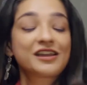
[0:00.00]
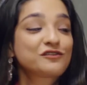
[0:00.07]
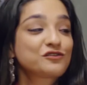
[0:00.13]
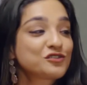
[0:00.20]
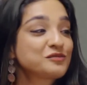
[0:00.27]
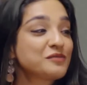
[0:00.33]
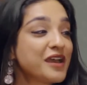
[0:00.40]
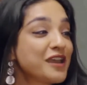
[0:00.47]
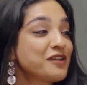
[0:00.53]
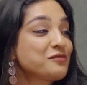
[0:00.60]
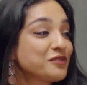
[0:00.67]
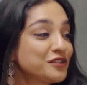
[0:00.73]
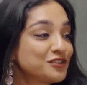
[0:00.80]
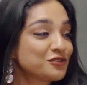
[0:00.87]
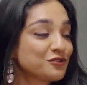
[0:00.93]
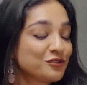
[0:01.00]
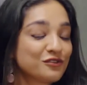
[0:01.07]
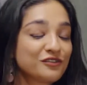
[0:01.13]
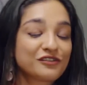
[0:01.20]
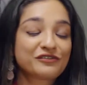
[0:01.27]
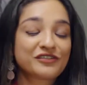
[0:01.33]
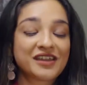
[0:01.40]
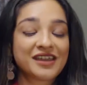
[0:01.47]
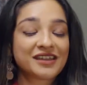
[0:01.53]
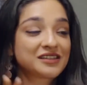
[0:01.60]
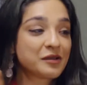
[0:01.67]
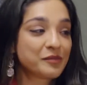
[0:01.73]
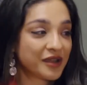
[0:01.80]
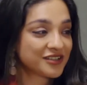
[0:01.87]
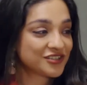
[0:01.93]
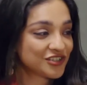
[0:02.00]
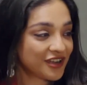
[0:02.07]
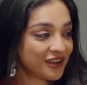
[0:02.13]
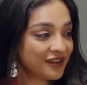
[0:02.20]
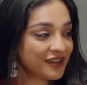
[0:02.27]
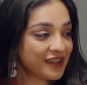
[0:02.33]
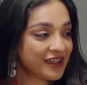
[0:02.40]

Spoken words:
it was my video of Ek Tha Bacha,